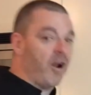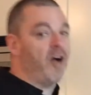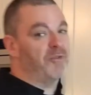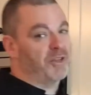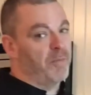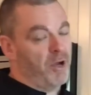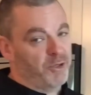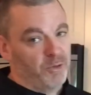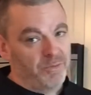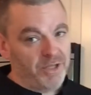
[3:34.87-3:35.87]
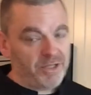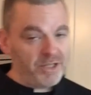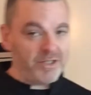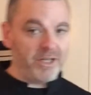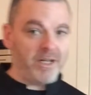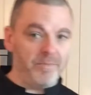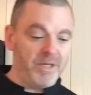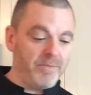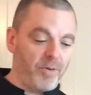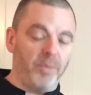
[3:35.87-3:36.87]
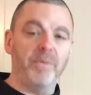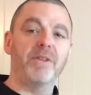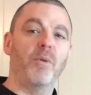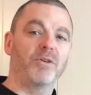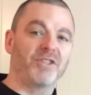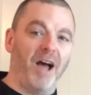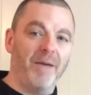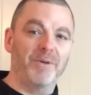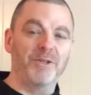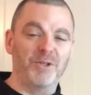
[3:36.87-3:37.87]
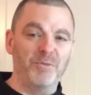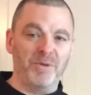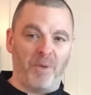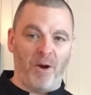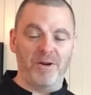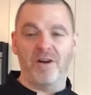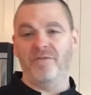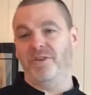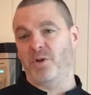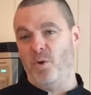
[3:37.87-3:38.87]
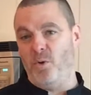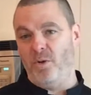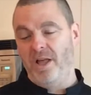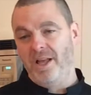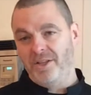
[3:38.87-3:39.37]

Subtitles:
off with the mushrooms. This is going to be probably the most time-consuming part of this whole